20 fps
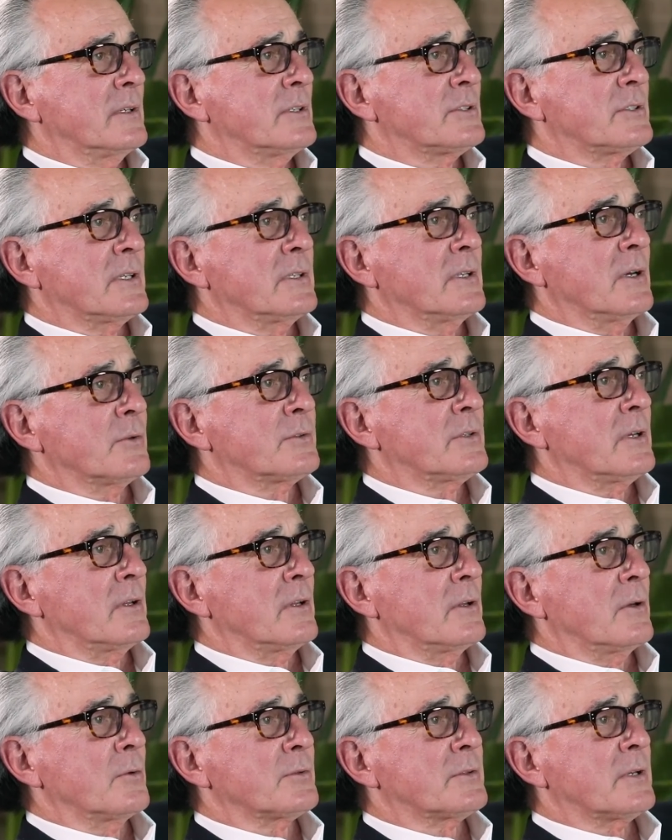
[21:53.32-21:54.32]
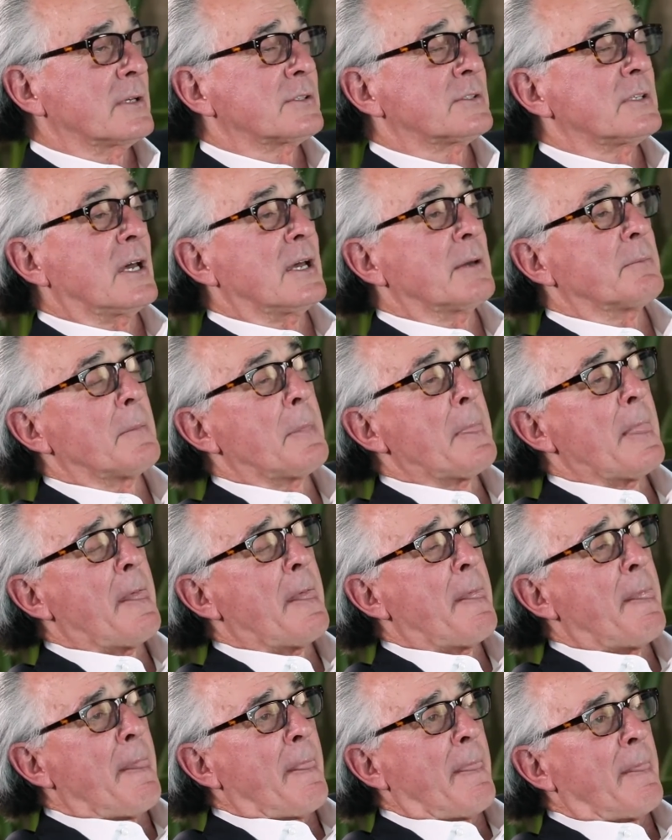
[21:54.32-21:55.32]
he stayed in the hotel the whole time,
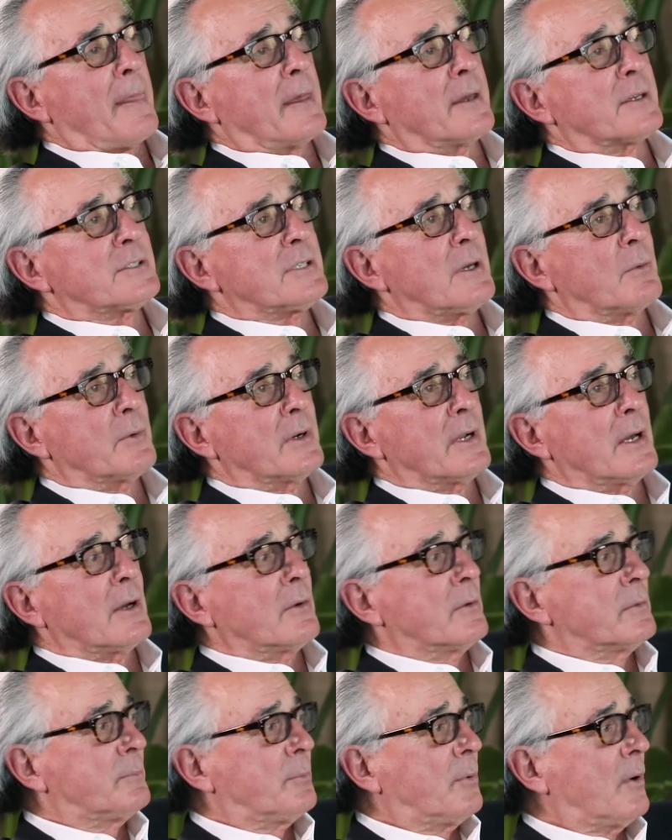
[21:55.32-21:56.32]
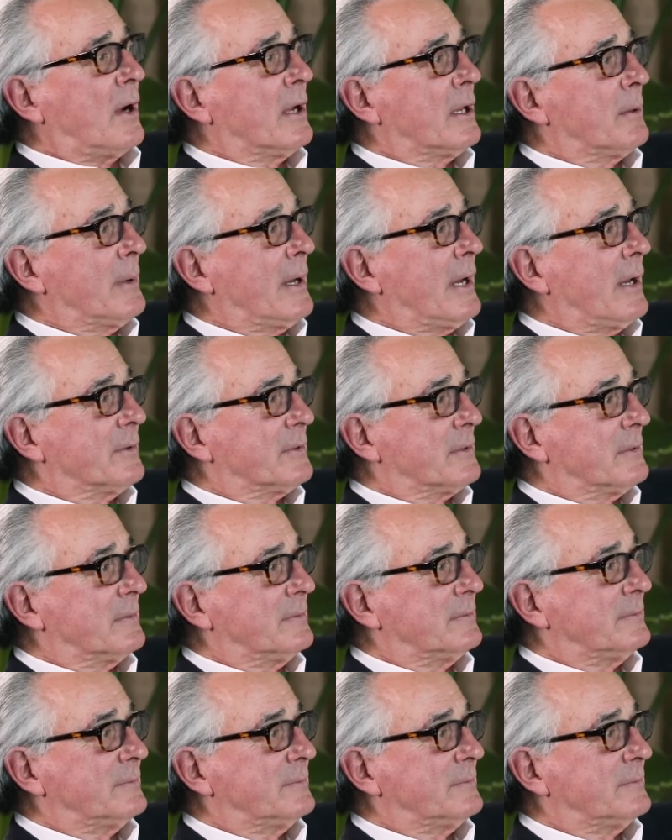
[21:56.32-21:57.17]
except when I would pry him out.